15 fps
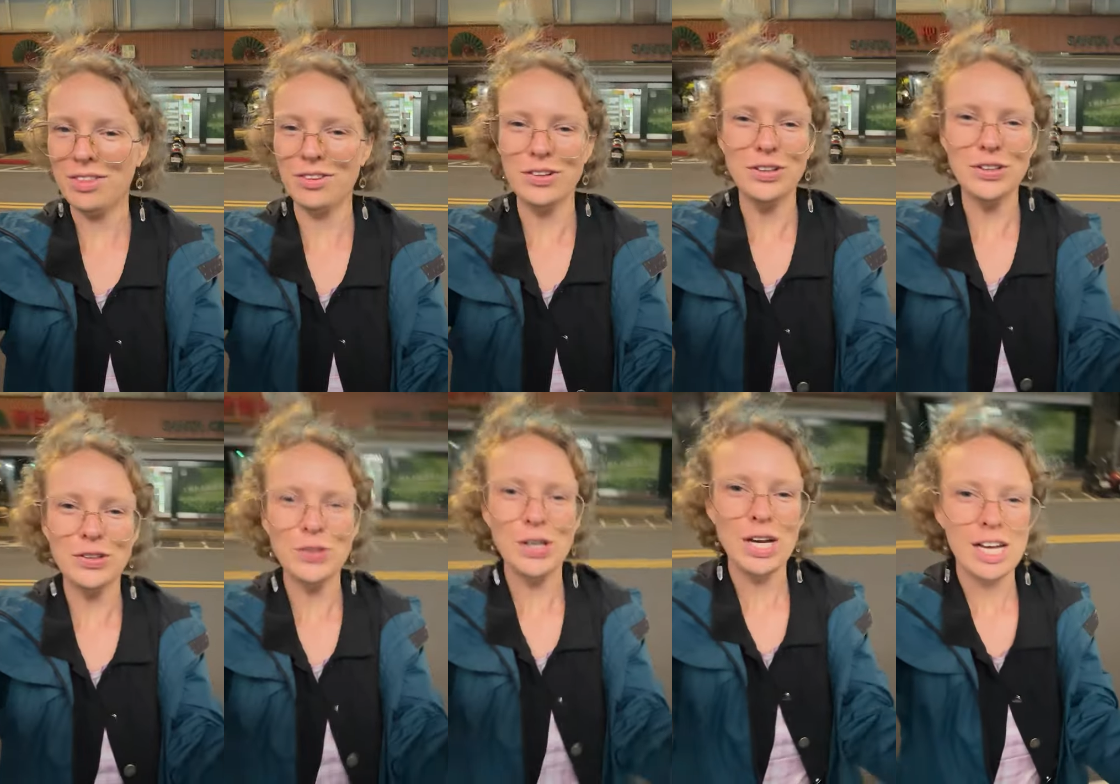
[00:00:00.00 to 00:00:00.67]

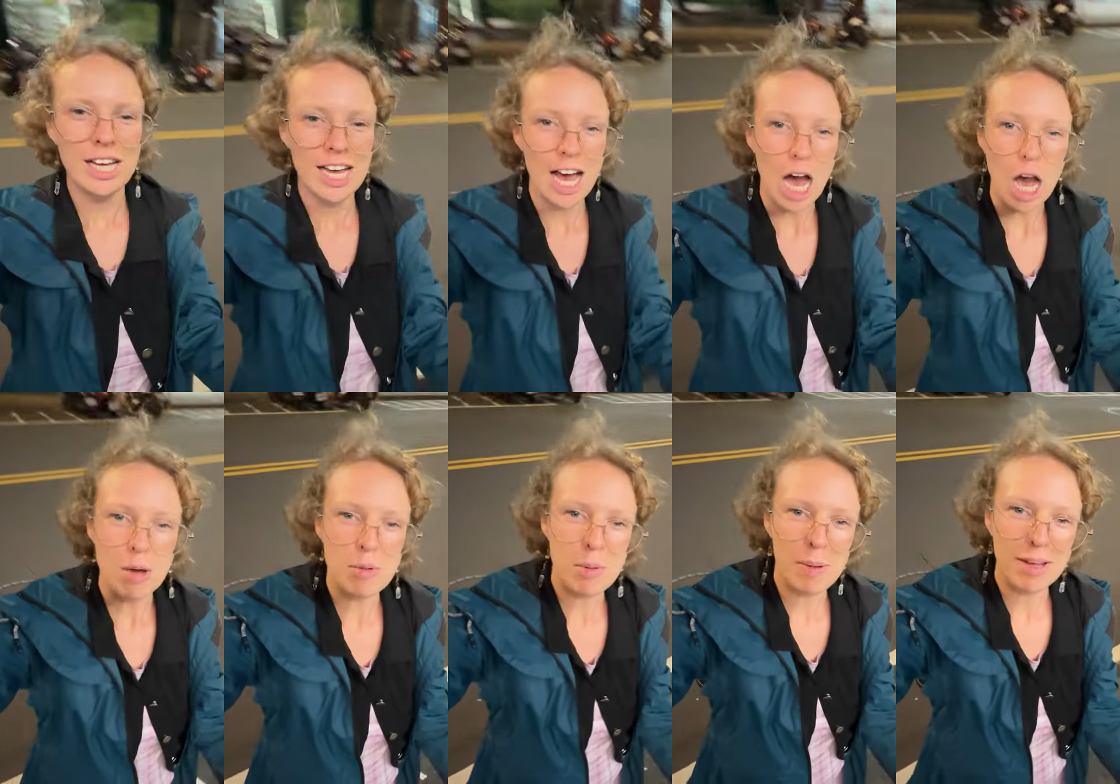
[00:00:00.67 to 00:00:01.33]
through.
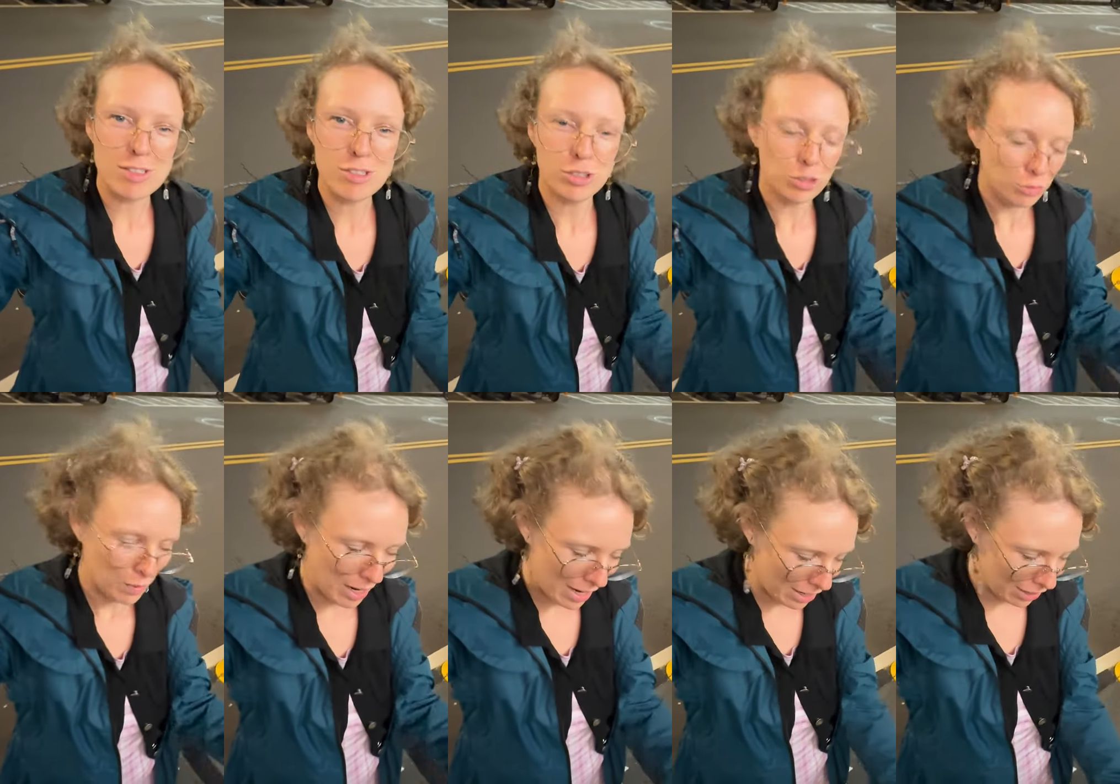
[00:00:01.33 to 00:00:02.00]
I'm about to
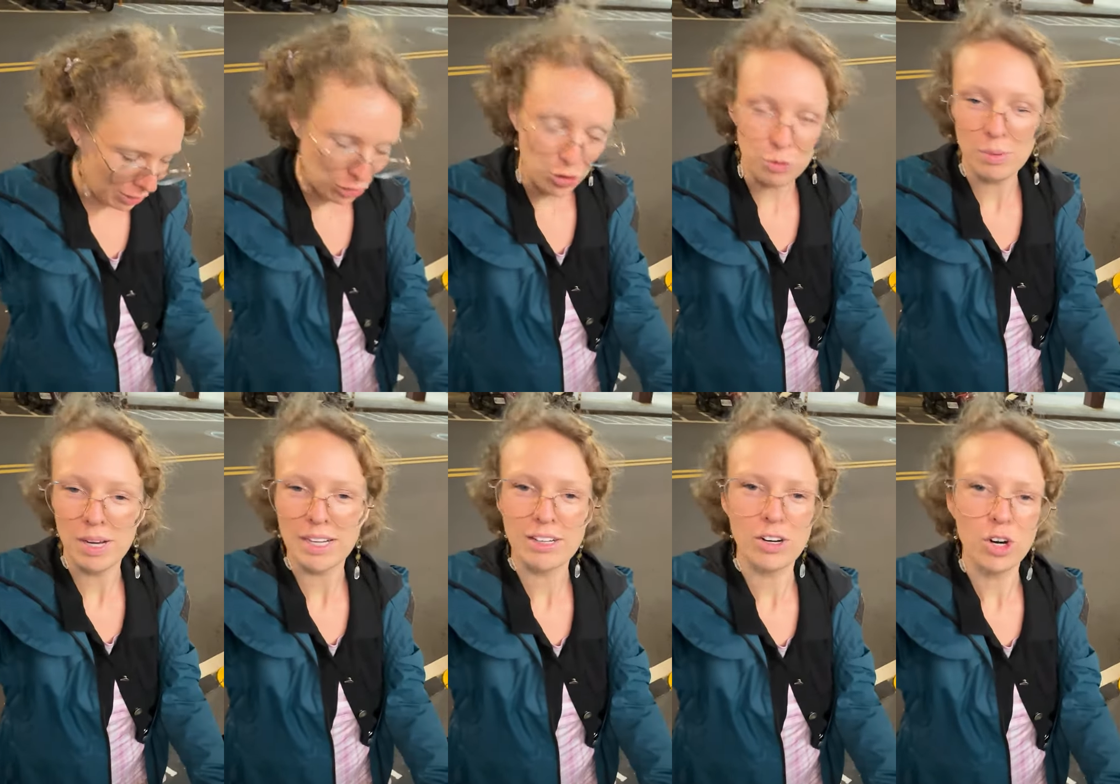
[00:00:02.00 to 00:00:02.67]
ride a
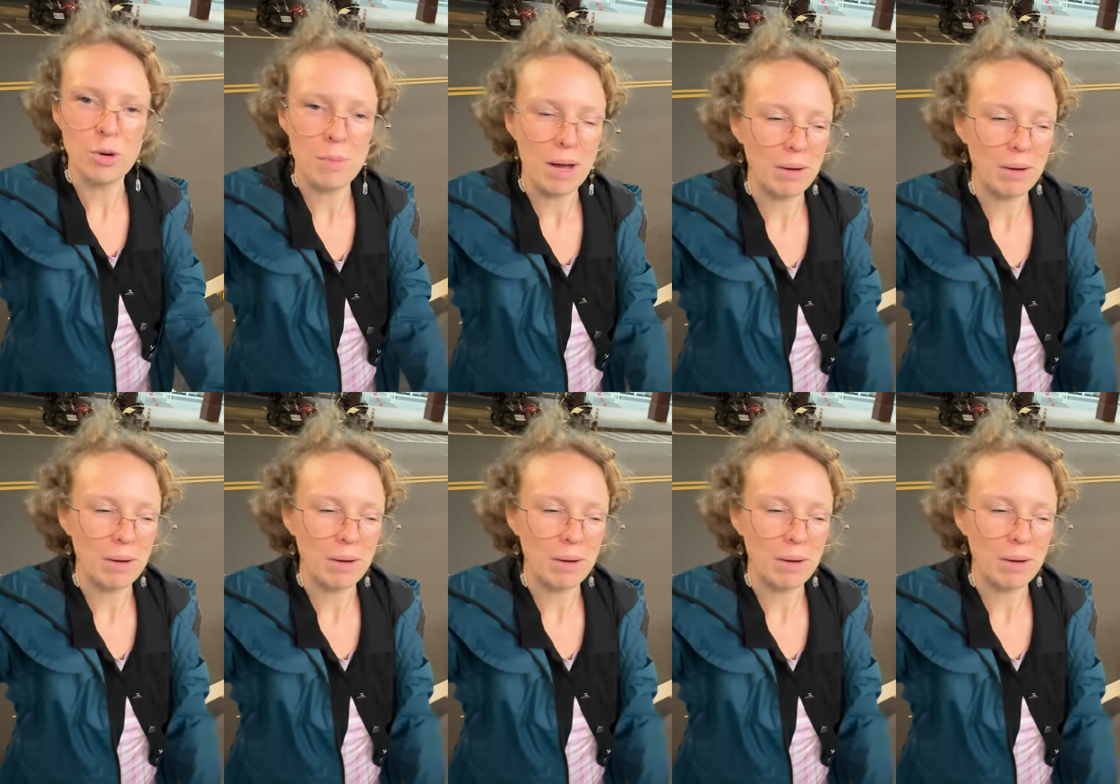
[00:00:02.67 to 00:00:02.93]
U-bike home.